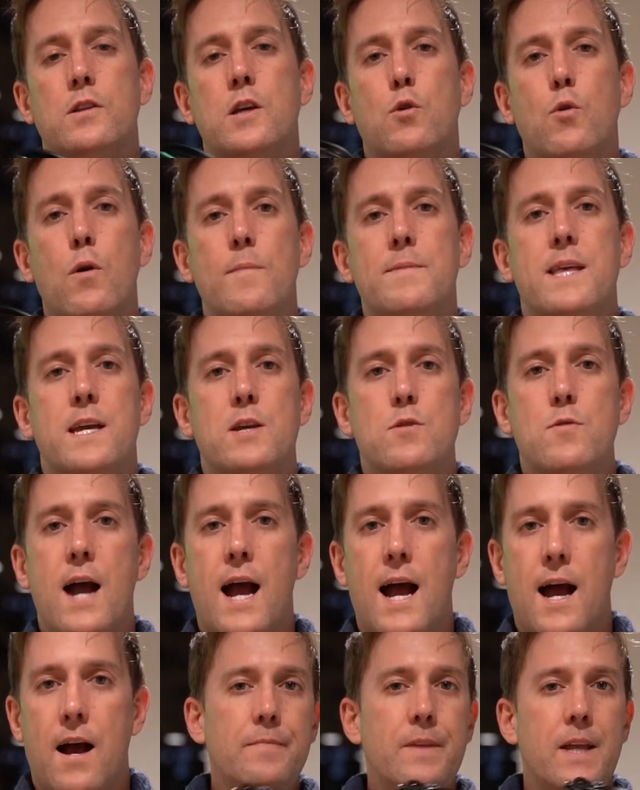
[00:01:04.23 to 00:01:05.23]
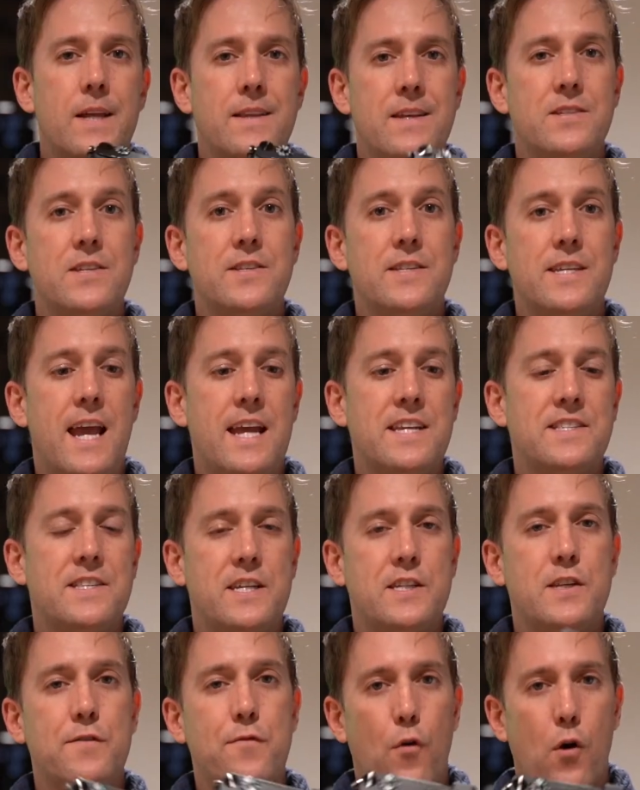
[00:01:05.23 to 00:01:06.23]
the equipment that you have. This is the
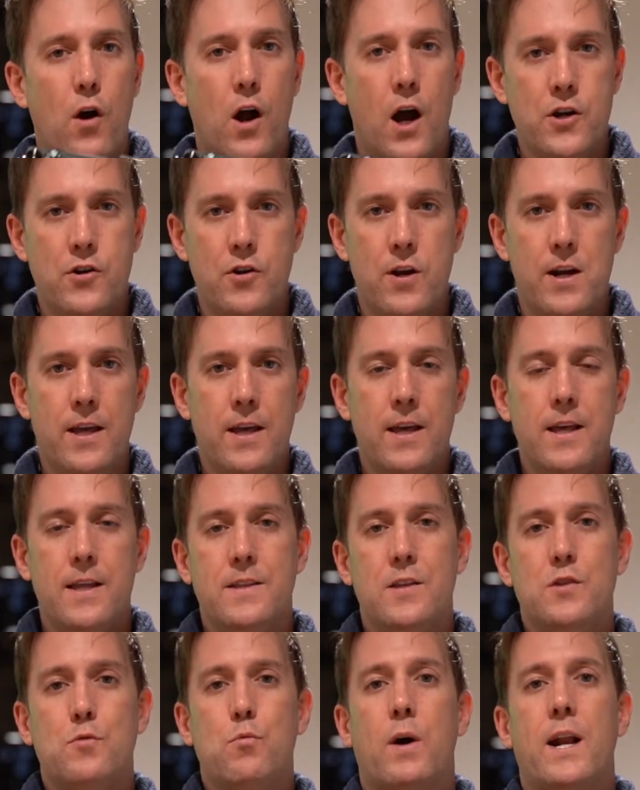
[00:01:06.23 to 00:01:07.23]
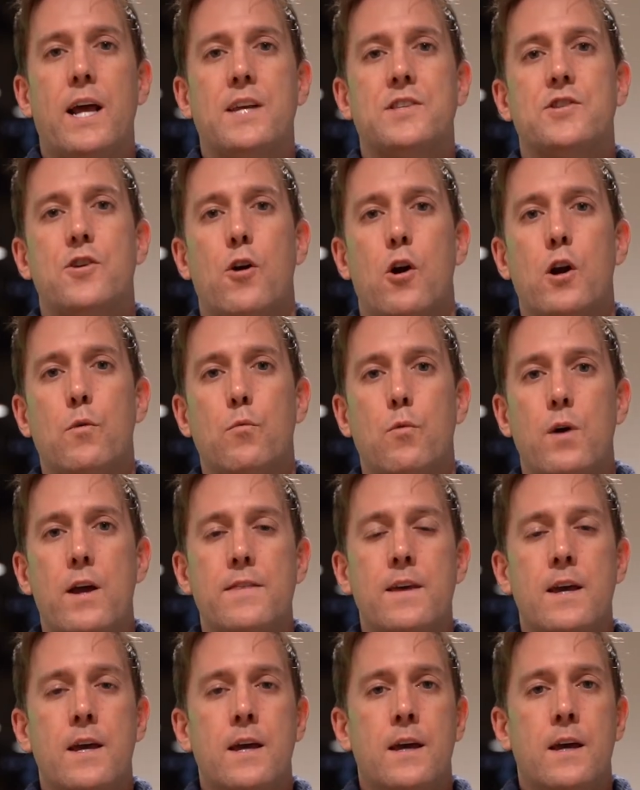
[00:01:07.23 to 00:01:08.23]
A6400. This is what I started
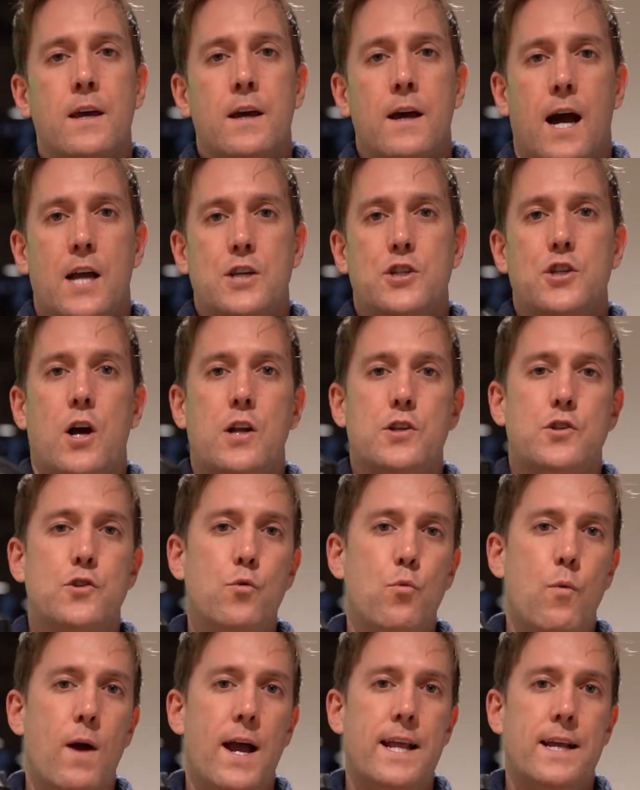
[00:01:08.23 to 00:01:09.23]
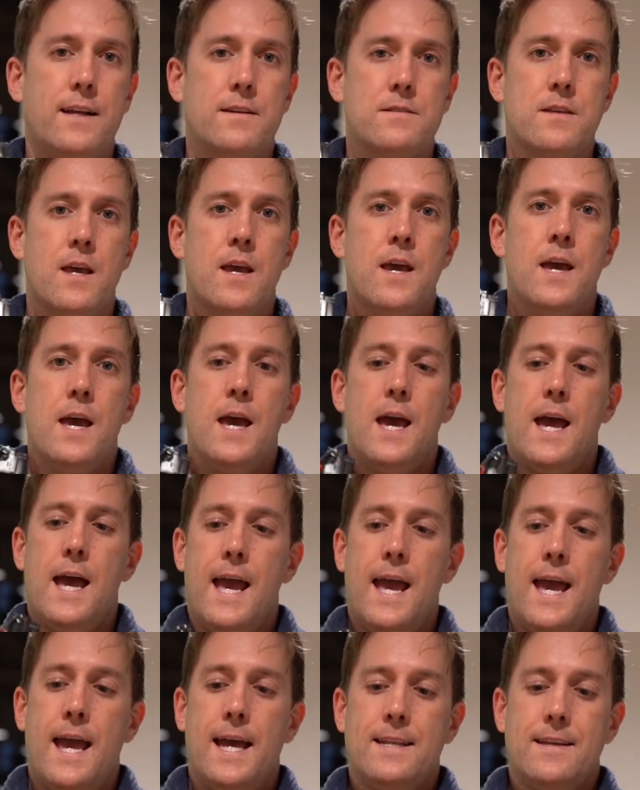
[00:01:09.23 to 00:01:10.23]
with. I shot two weddings
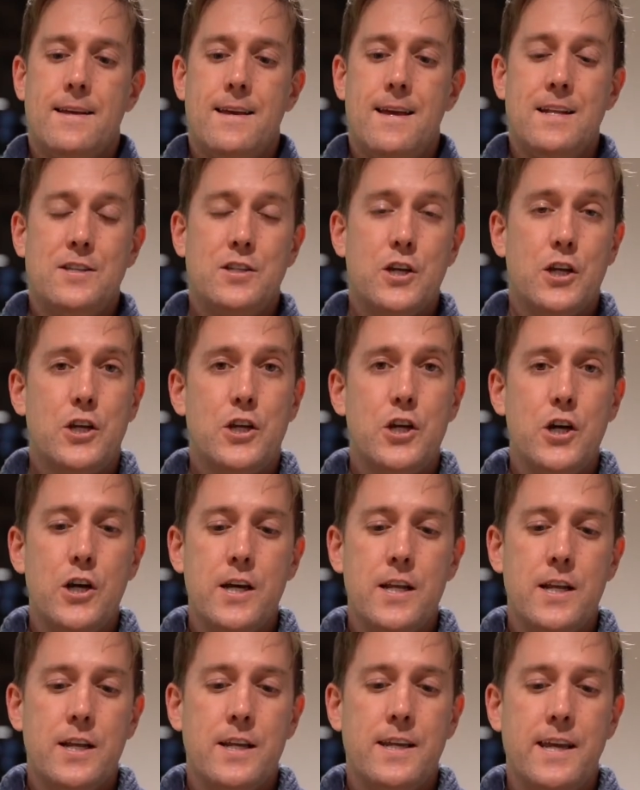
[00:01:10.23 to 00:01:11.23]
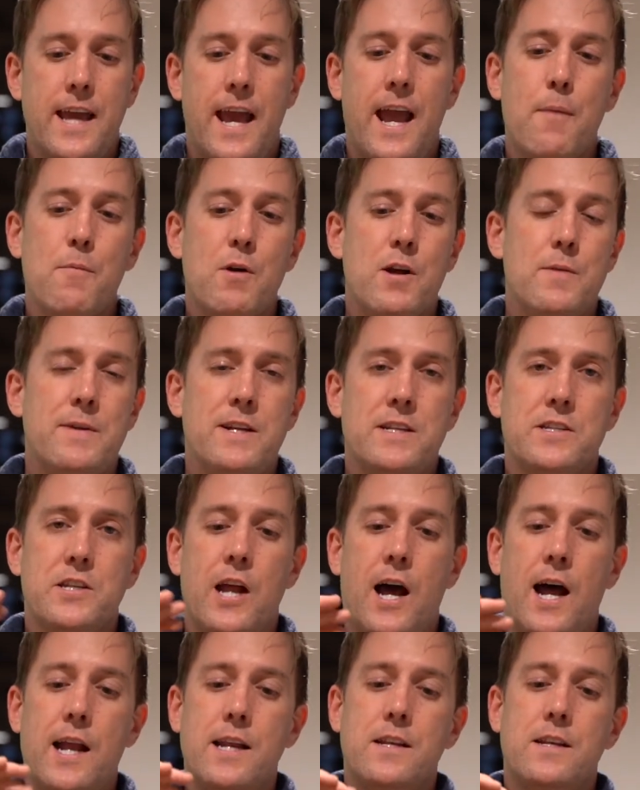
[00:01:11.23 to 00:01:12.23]
and it's a good camera. I mean, it's
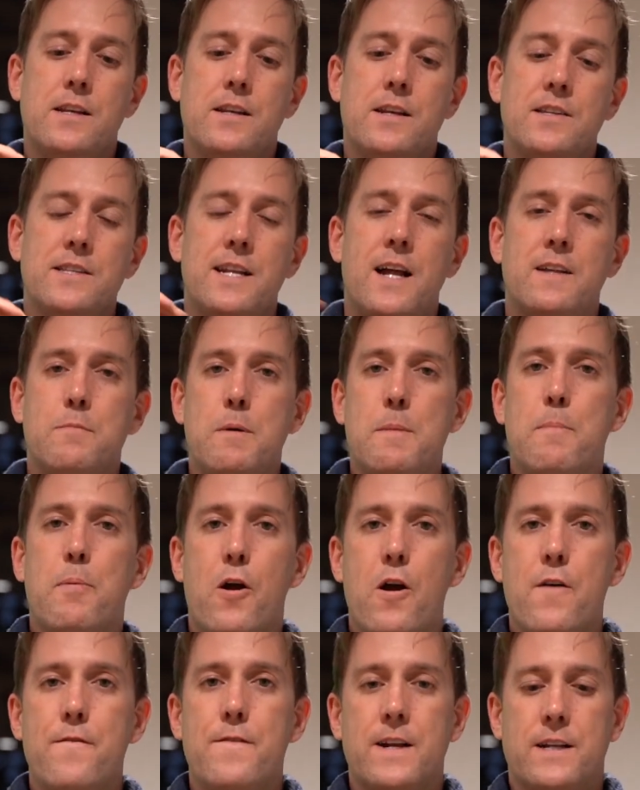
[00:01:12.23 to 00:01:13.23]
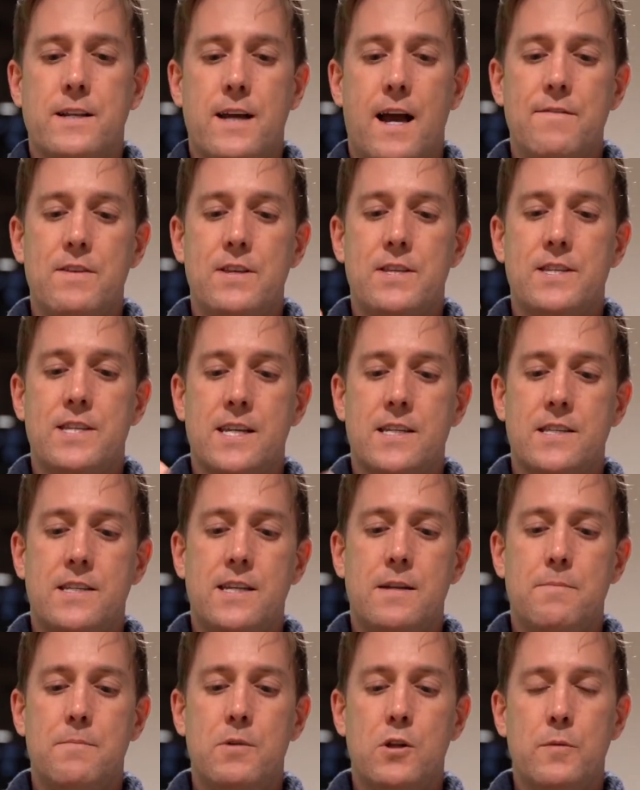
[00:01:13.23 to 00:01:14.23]
not, doesn't have to be perfect. I have the
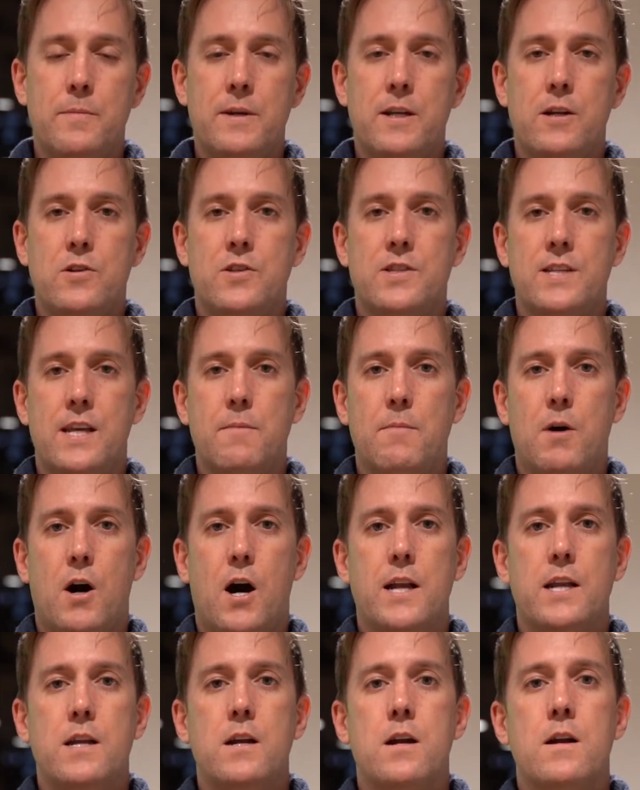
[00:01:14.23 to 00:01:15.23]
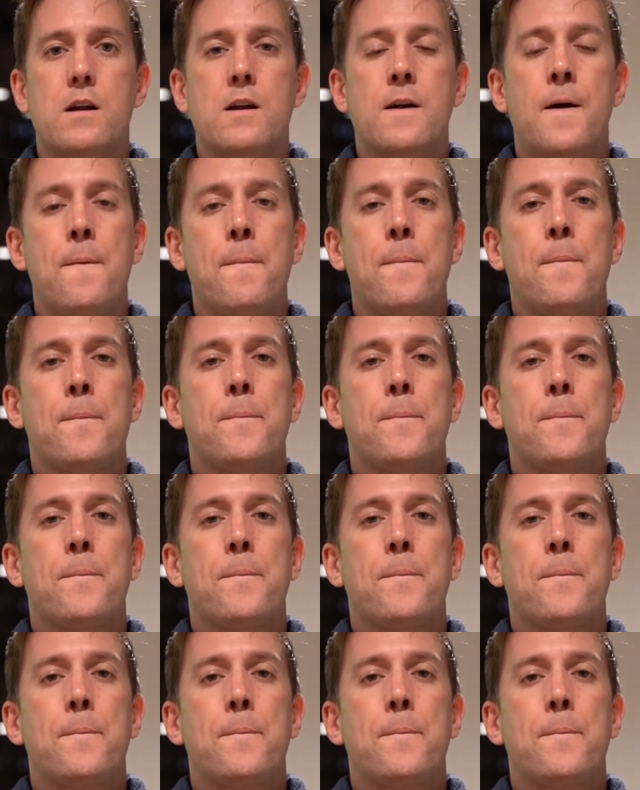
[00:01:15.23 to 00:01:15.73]
16 millimeter Sigma on here